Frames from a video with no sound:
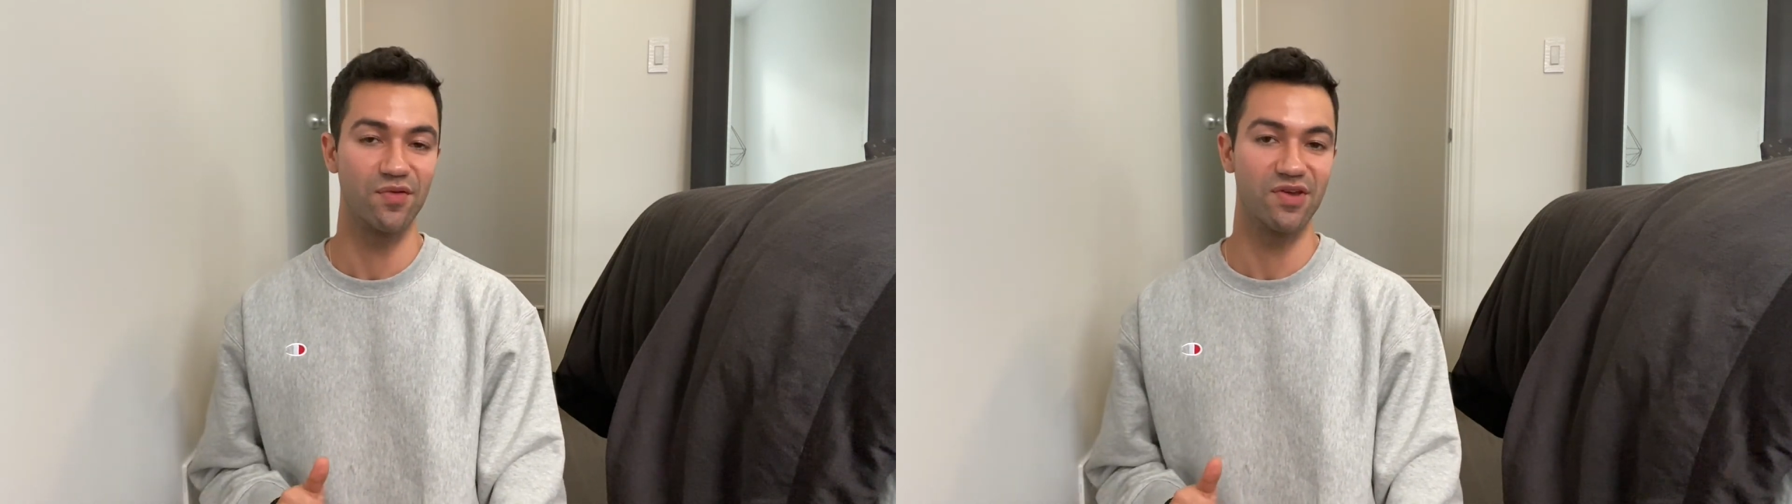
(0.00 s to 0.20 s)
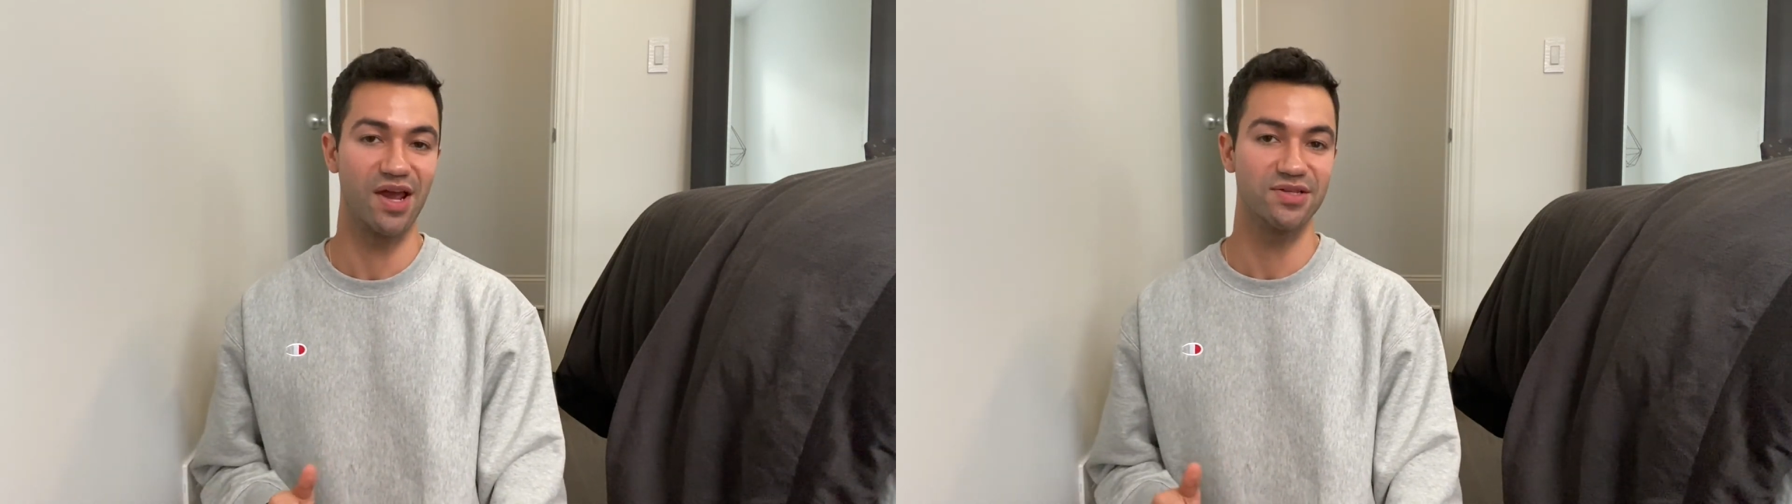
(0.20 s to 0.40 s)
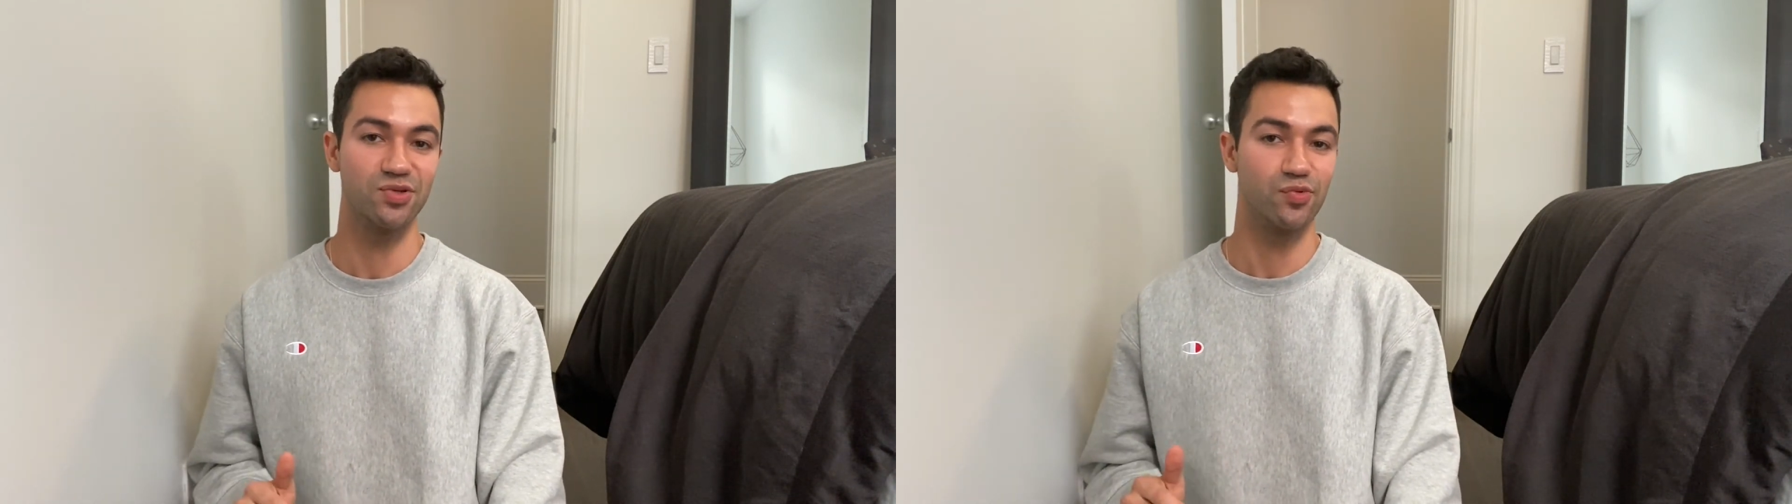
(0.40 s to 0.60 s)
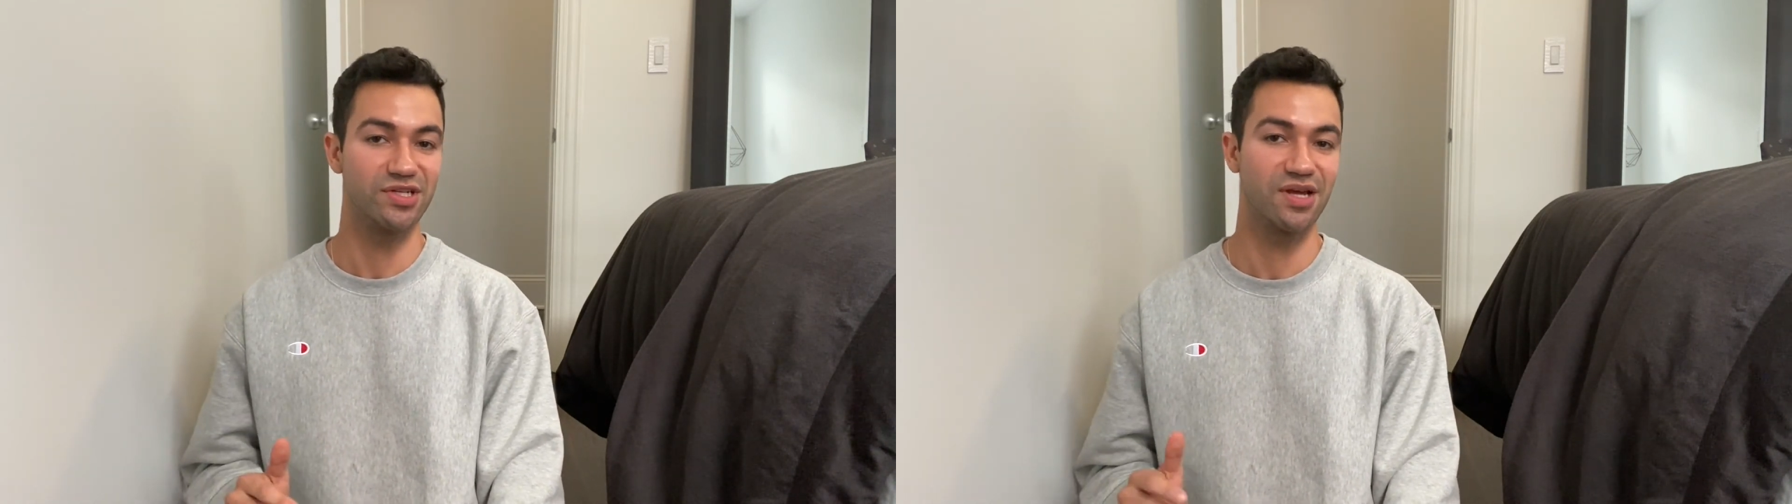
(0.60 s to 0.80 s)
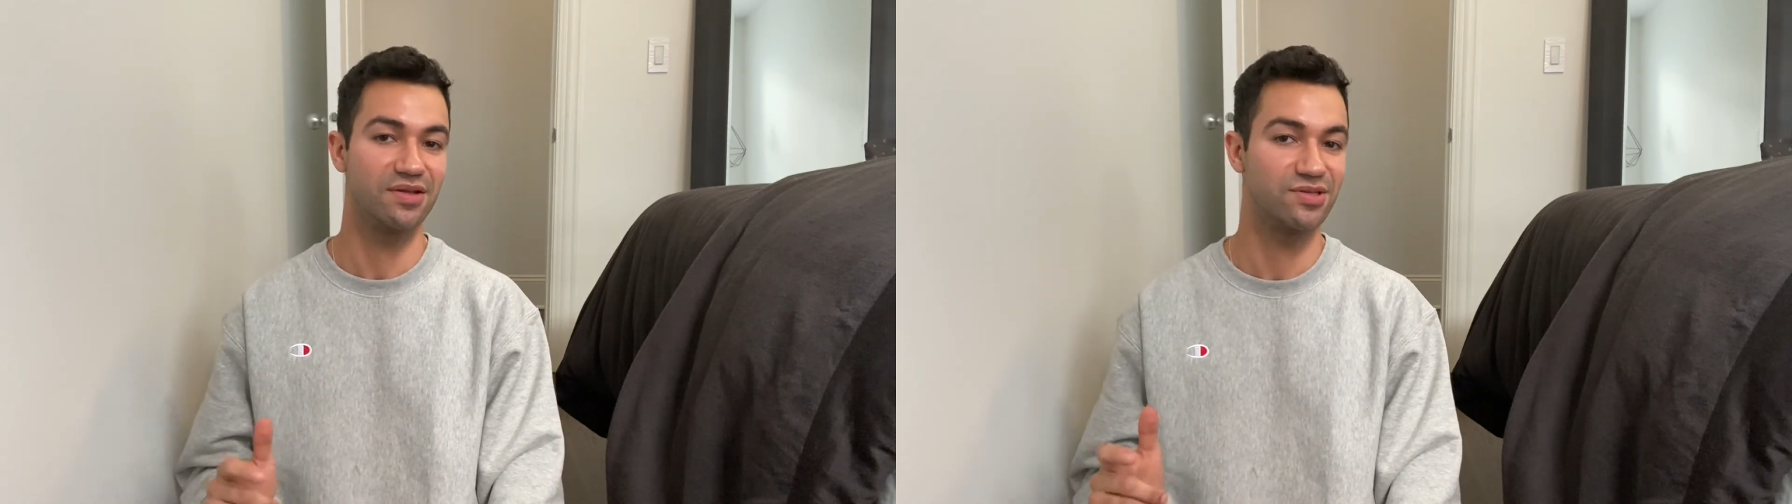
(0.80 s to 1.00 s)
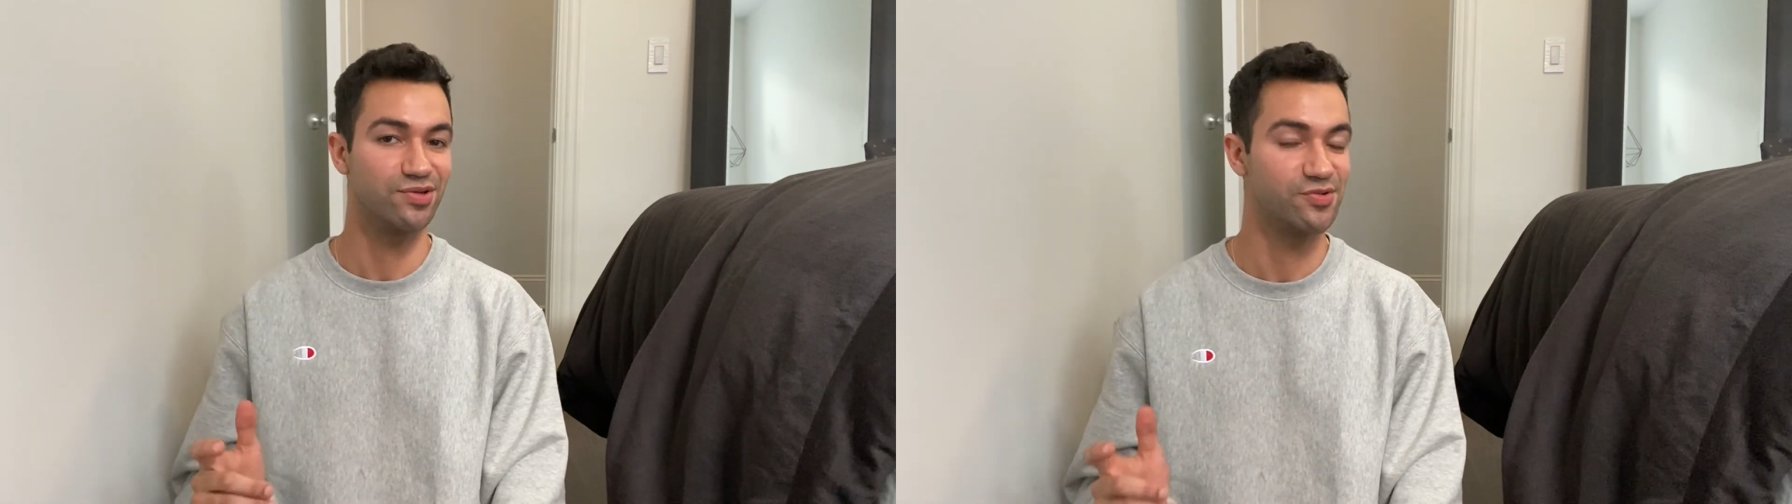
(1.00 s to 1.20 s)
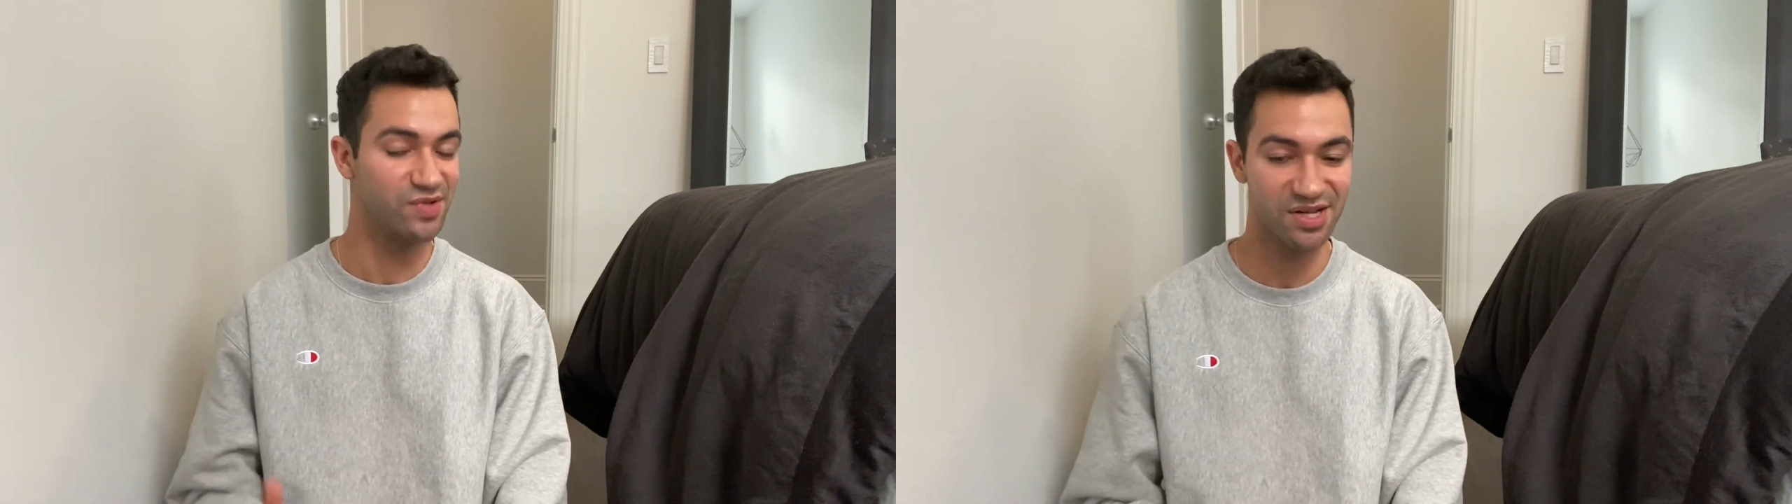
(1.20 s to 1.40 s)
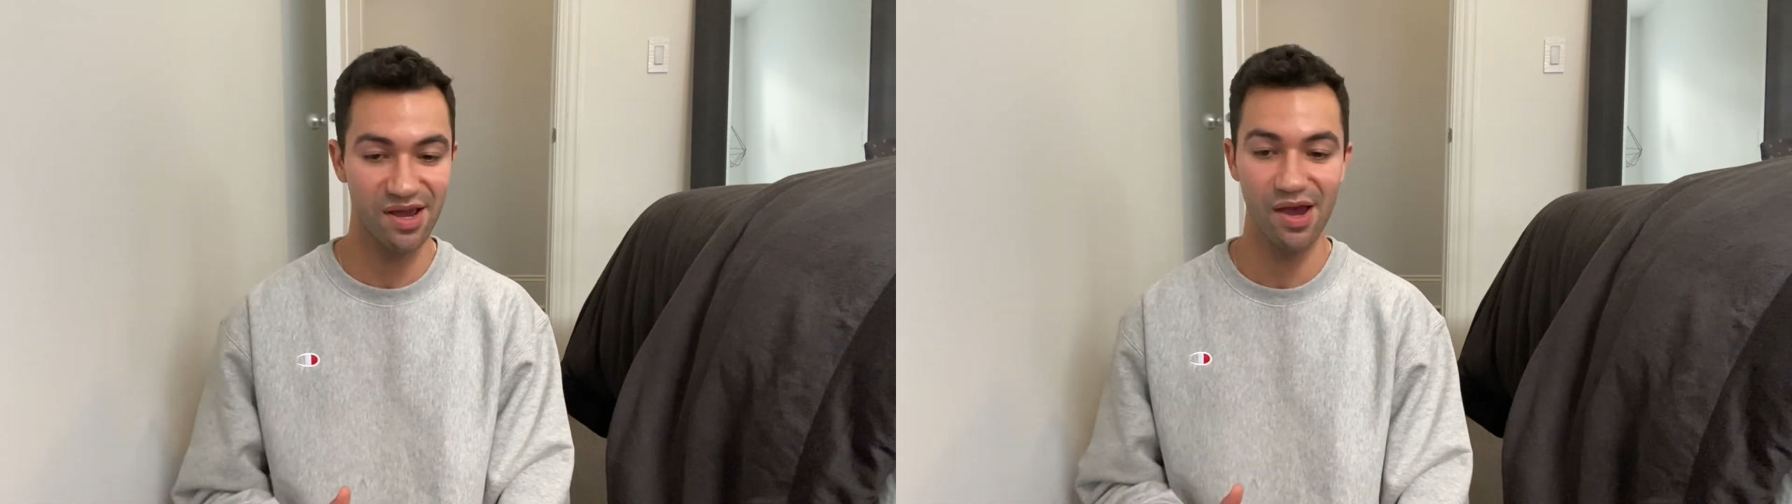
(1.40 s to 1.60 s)
you guys who reached out on social
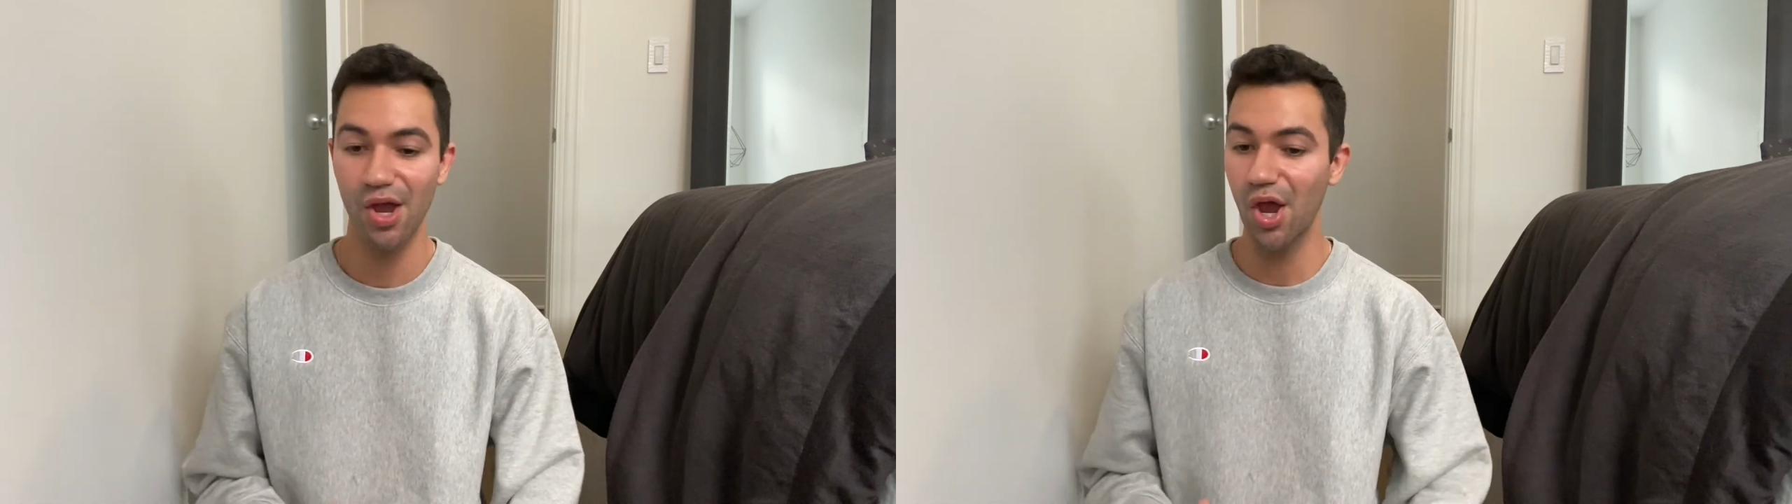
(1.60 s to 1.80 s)
media,